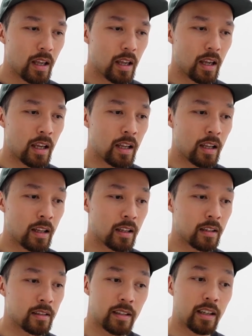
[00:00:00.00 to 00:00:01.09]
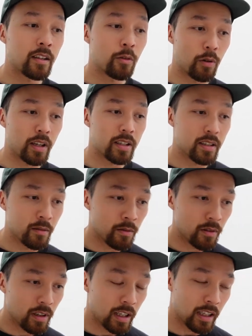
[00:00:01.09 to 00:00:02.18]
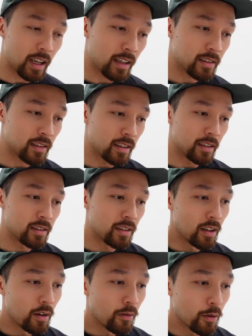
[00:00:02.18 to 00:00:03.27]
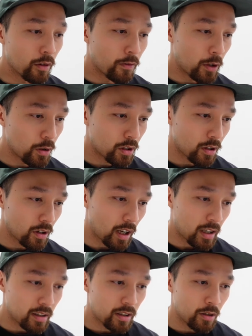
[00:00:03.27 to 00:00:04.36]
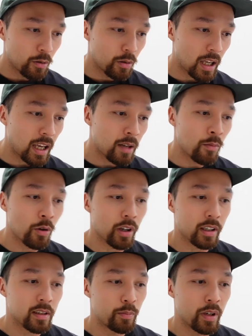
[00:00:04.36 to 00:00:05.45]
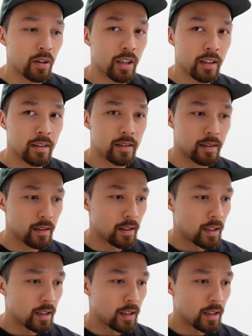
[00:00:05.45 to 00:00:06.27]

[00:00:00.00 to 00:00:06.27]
And the second question that he asked is, for the future, as you gain more experience,